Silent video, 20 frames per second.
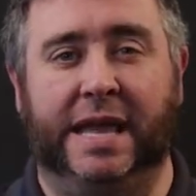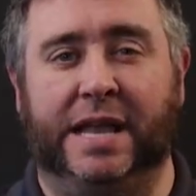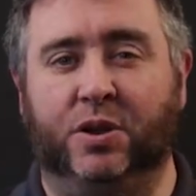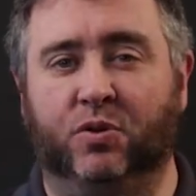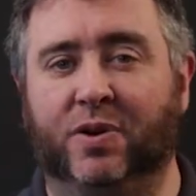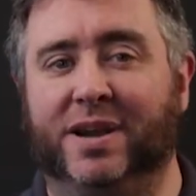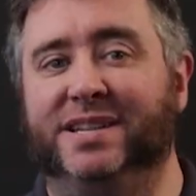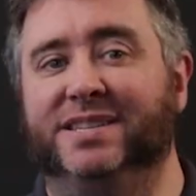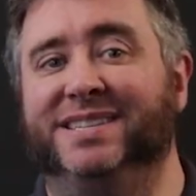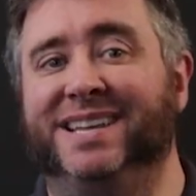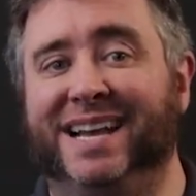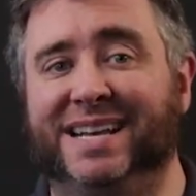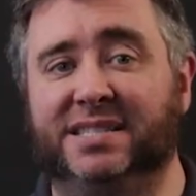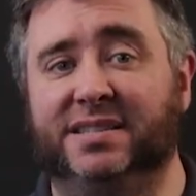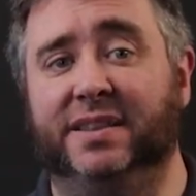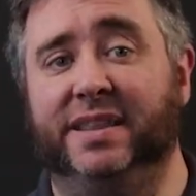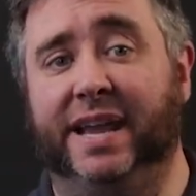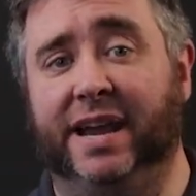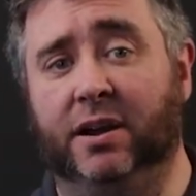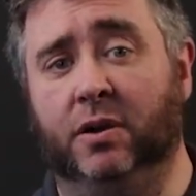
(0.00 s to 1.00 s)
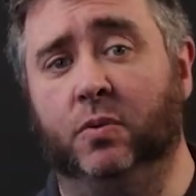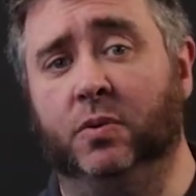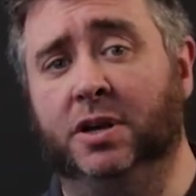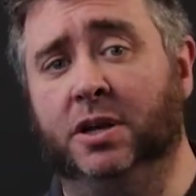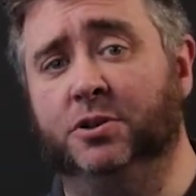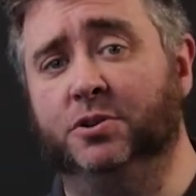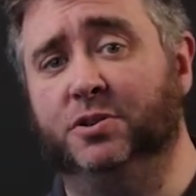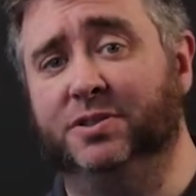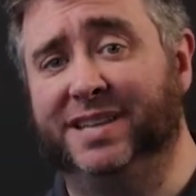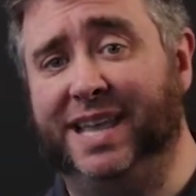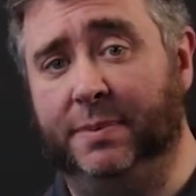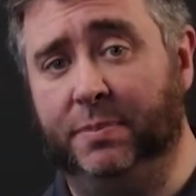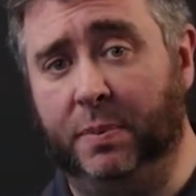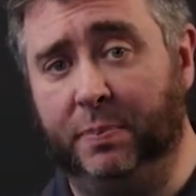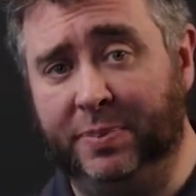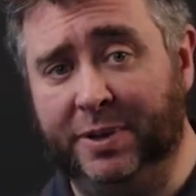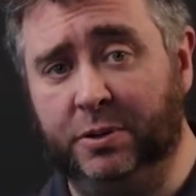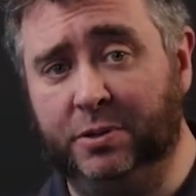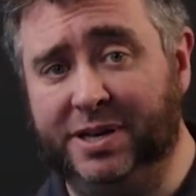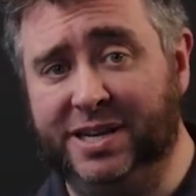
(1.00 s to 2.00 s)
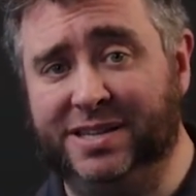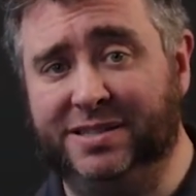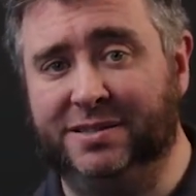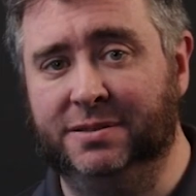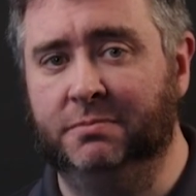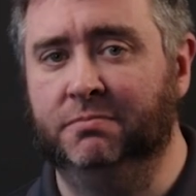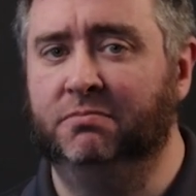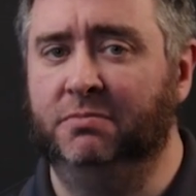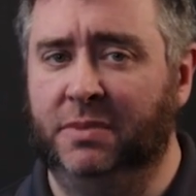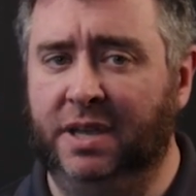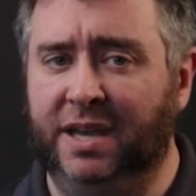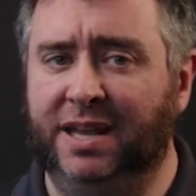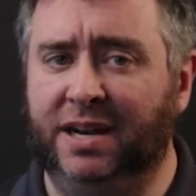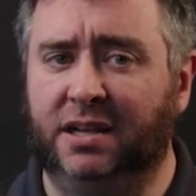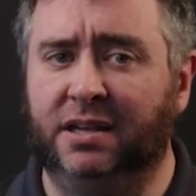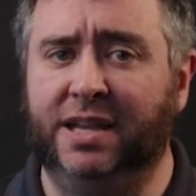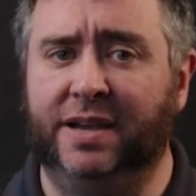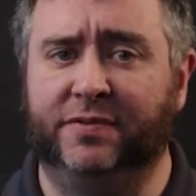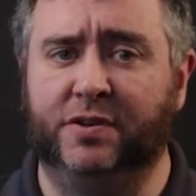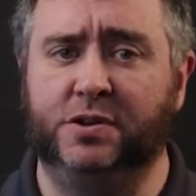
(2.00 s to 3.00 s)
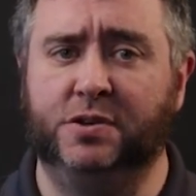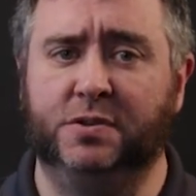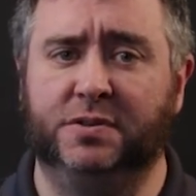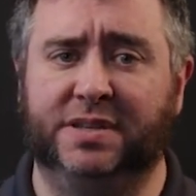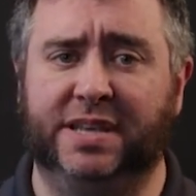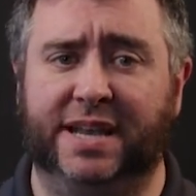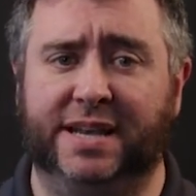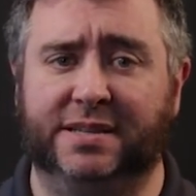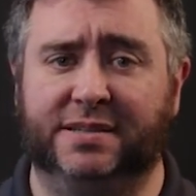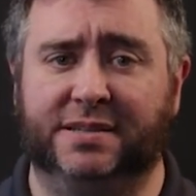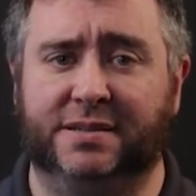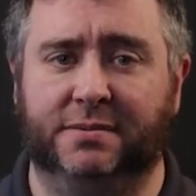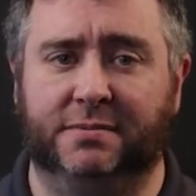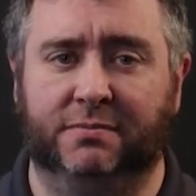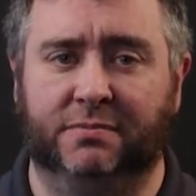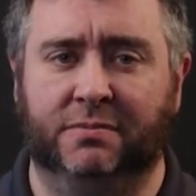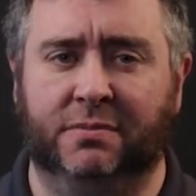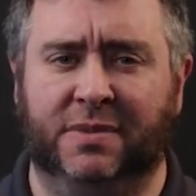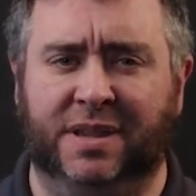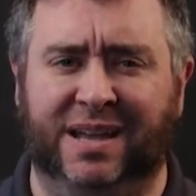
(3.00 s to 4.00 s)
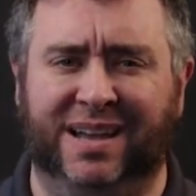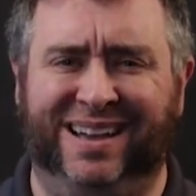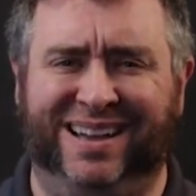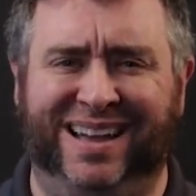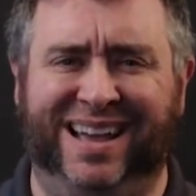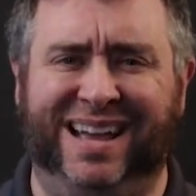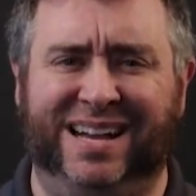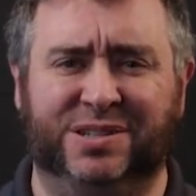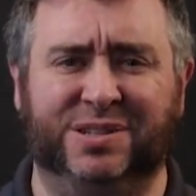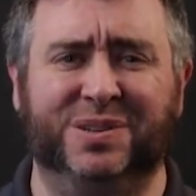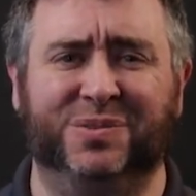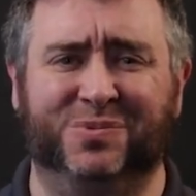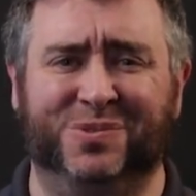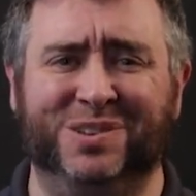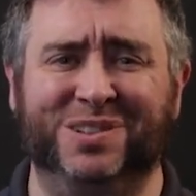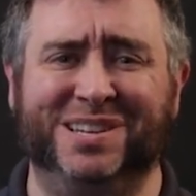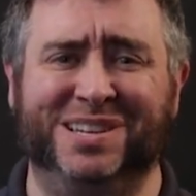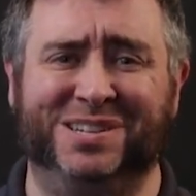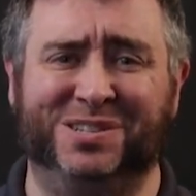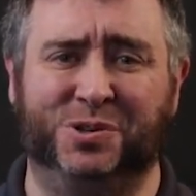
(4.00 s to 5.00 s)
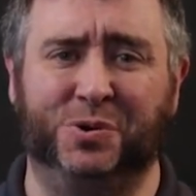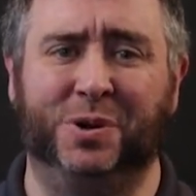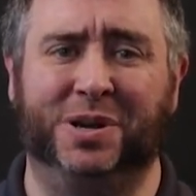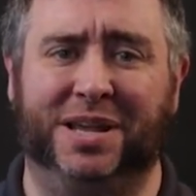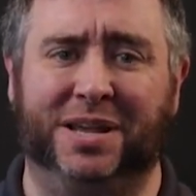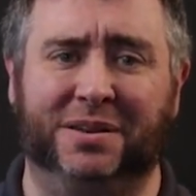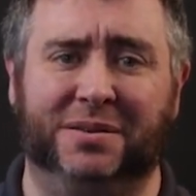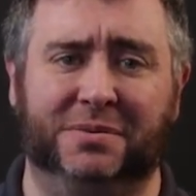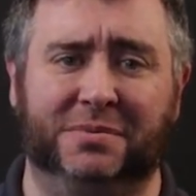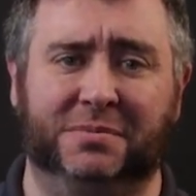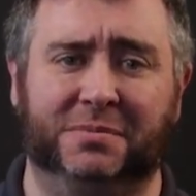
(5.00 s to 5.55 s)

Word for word: a great test of the Era 100's capabilities and a clever use case. I actually really enjoyed it.